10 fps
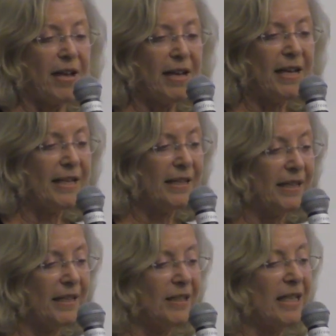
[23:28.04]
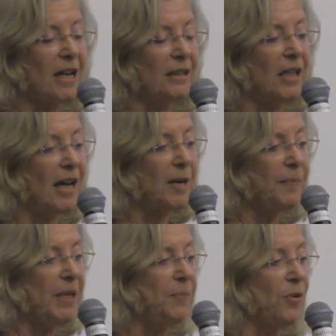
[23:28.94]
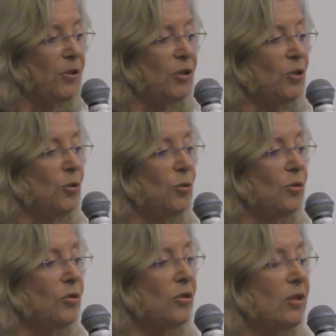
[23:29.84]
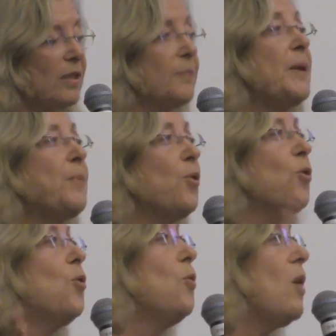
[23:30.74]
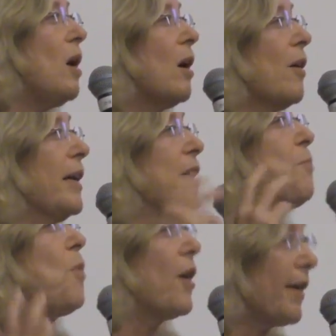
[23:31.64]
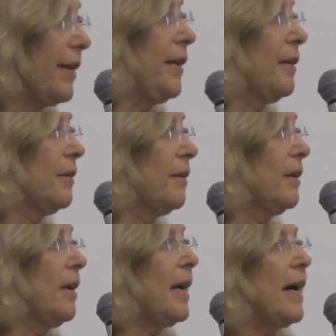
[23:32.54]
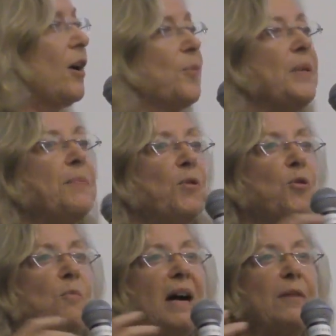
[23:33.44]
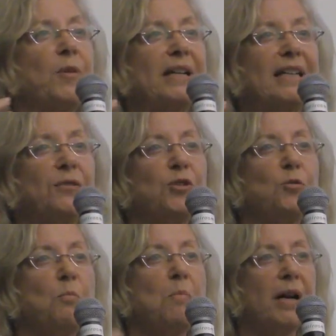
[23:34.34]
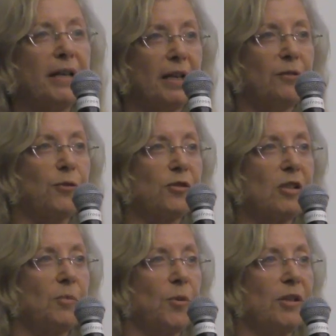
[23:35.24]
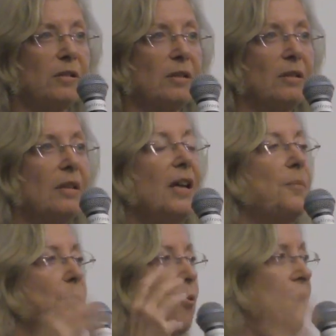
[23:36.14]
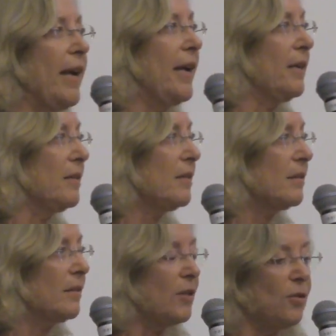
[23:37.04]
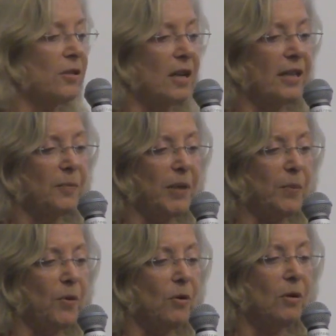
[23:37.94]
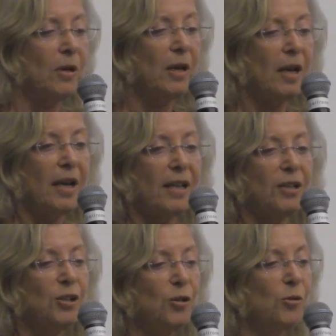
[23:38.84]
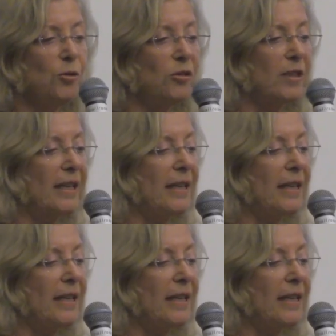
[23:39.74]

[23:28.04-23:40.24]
It, it, a lot of people use, the people who are in marketing are people who might want to give you money for some reason, brands, those kind of people, use